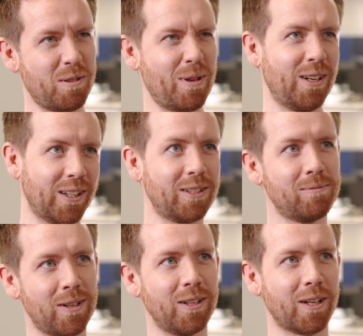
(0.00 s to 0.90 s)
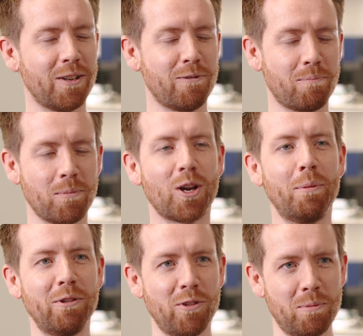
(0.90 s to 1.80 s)
is a bit like a kind of
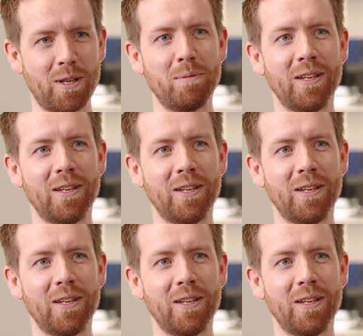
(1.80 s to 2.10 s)
common room type